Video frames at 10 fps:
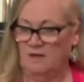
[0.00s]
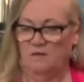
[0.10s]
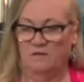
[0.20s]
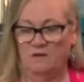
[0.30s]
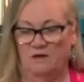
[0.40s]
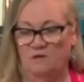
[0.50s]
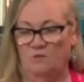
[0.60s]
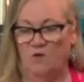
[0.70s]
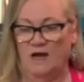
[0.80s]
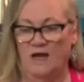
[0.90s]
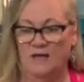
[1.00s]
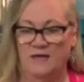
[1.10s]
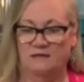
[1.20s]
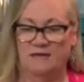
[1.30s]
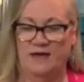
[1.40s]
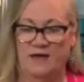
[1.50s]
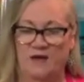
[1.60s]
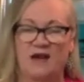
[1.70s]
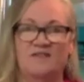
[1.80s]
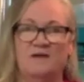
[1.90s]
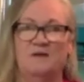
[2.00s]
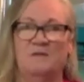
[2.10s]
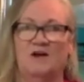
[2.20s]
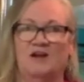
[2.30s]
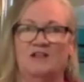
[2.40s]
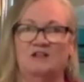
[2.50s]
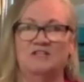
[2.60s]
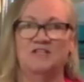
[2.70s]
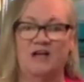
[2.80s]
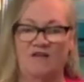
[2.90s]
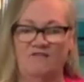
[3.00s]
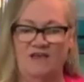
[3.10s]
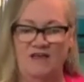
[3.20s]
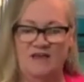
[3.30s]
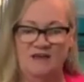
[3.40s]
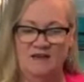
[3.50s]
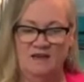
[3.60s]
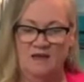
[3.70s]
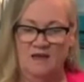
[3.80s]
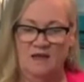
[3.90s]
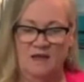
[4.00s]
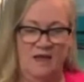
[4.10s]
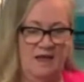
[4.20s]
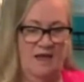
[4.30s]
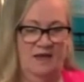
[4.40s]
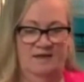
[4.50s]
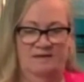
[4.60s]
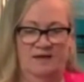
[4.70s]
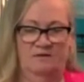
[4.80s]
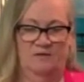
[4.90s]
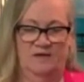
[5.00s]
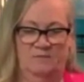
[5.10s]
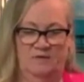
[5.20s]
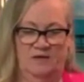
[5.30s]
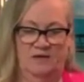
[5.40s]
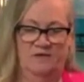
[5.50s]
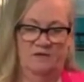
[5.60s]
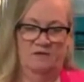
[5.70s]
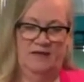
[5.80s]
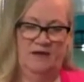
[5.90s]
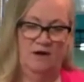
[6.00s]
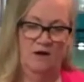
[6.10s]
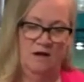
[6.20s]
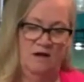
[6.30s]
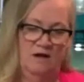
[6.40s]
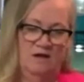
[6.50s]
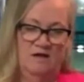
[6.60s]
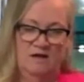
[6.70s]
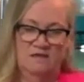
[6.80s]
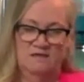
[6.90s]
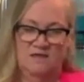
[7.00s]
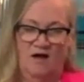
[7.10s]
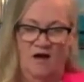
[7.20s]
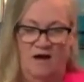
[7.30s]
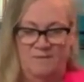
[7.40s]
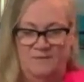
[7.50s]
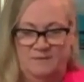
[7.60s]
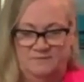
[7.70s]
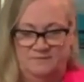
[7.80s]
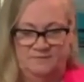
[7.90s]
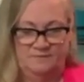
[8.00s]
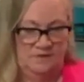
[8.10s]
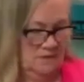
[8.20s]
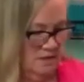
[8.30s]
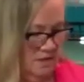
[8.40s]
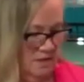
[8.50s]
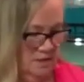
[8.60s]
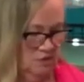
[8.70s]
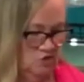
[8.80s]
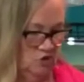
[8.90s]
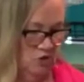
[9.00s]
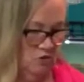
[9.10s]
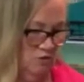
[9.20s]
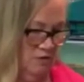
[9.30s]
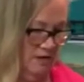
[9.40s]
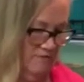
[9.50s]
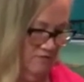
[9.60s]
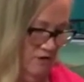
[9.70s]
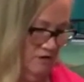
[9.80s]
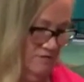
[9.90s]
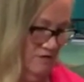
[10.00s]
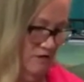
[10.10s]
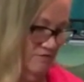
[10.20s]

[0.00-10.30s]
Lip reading: We put one layer and then we put our little shelf in, and then we can put another layer on top. So now for all of you that are